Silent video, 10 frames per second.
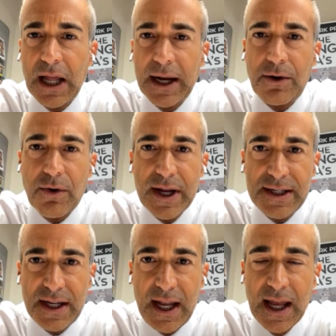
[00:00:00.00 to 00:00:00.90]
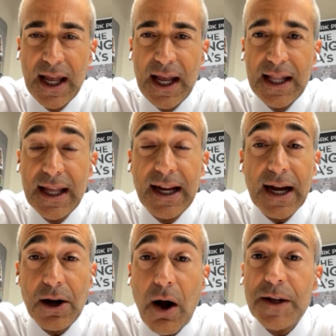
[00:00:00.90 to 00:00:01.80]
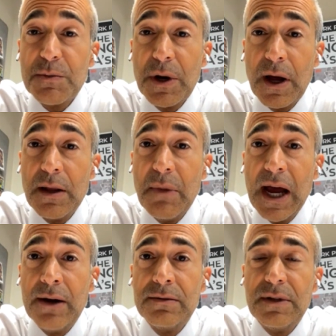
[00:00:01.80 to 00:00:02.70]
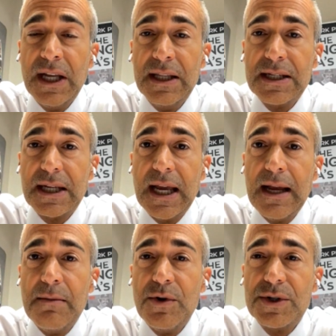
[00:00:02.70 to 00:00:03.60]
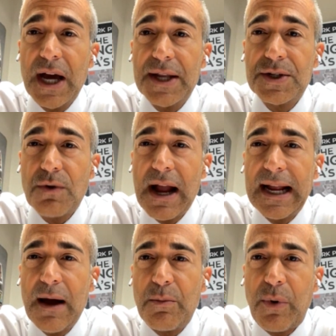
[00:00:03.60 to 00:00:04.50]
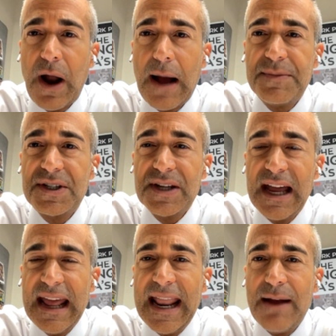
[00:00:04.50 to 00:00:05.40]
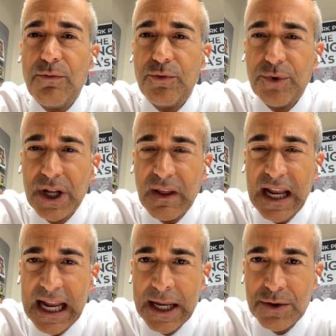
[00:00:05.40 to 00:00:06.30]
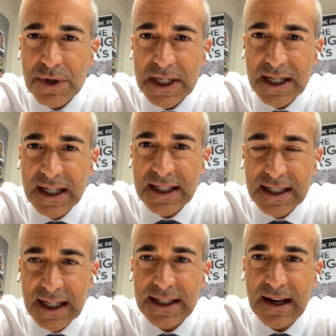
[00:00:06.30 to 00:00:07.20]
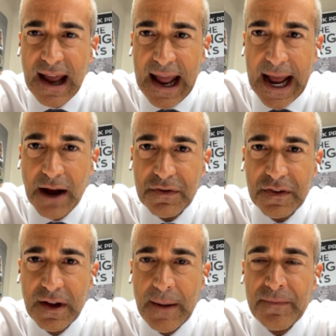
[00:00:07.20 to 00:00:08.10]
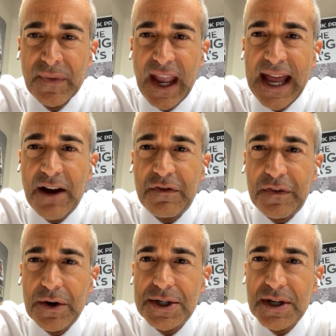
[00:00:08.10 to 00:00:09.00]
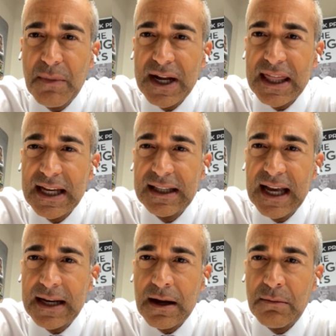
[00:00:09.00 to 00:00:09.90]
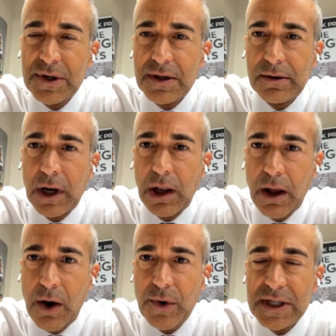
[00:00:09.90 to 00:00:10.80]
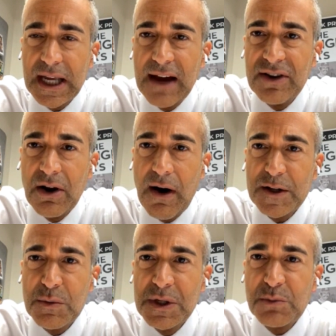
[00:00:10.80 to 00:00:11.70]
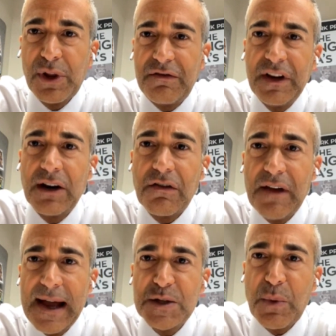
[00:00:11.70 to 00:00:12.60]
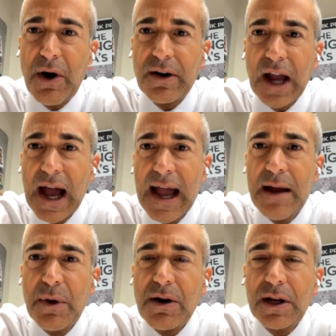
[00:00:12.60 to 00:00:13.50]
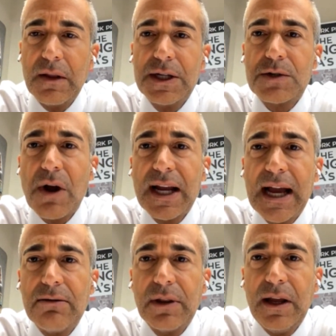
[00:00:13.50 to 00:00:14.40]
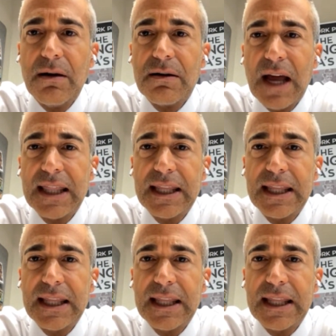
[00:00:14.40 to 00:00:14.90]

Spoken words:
like crazy. They got Gausman on the mound in this game, who's got a strikeout prop set at a really interesting 6.5. And at first, you might think that number's a little low. It's Kevin Gausman, split finger fastball guy, American League strikeout leader,